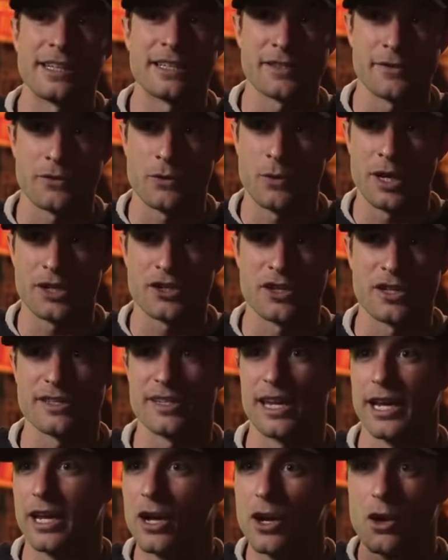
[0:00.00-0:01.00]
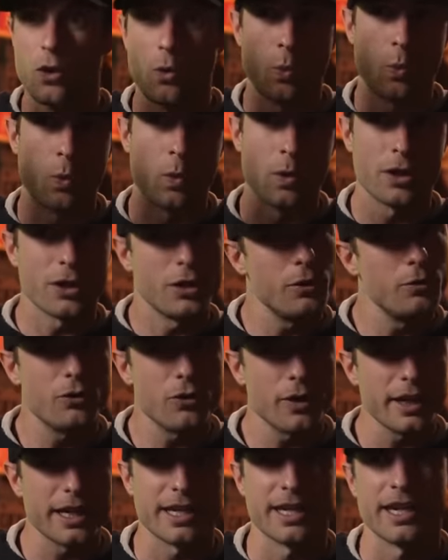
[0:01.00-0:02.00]
list of questions like, were you
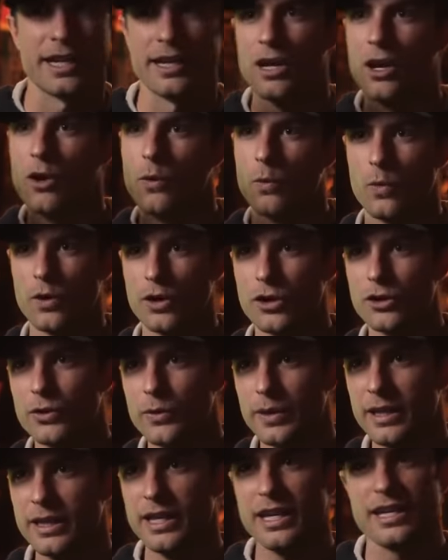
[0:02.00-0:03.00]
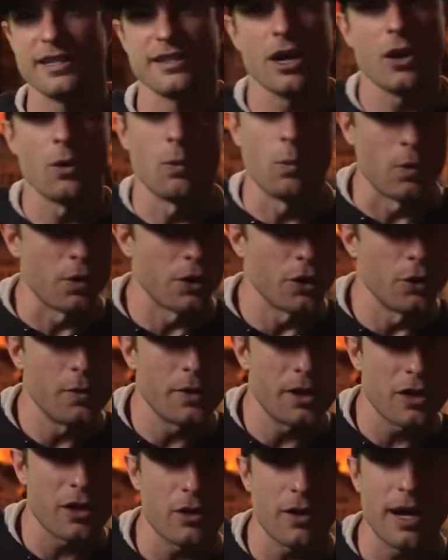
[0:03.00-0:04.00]
drinking? Were you doing this? Were you
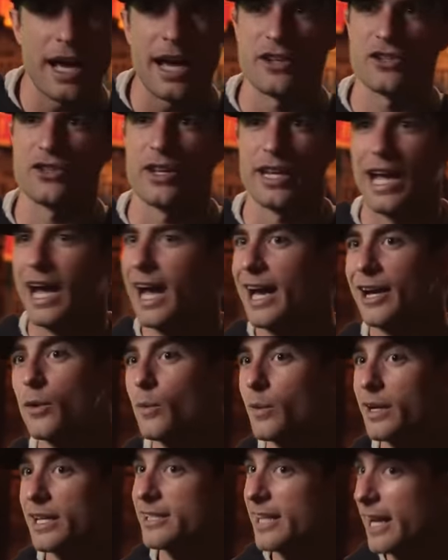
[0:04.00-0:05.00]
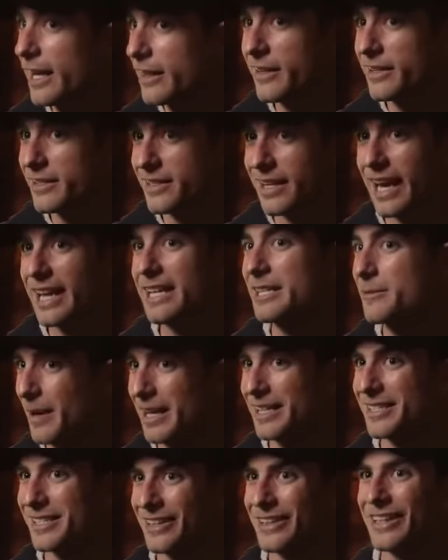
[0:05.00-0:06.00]
in a crash? Like, I don't want to take this case,
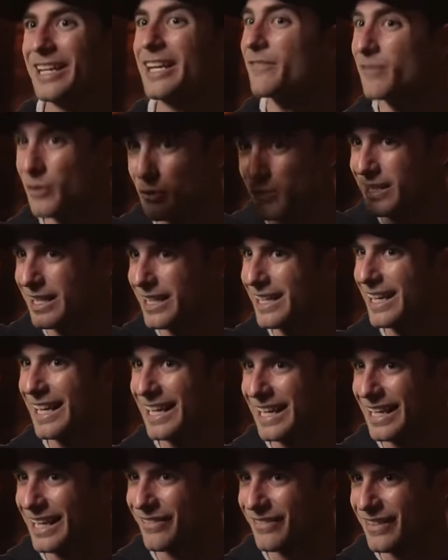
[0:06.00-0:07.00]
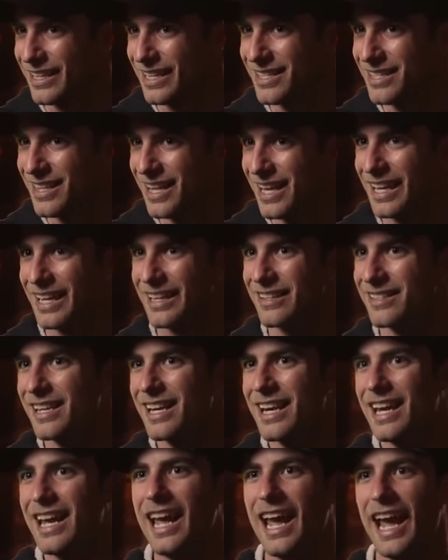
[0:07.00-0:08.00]
basically, if you did any of these things.
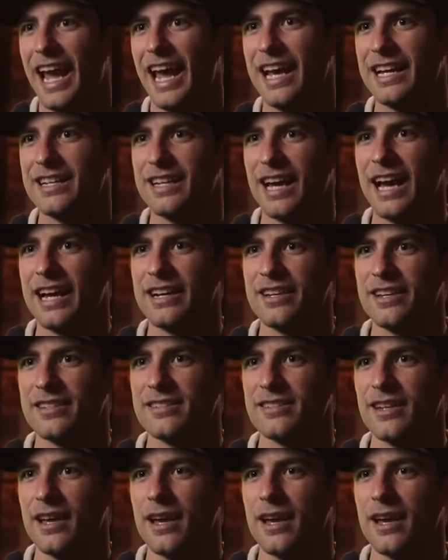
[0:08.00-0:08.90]
And I just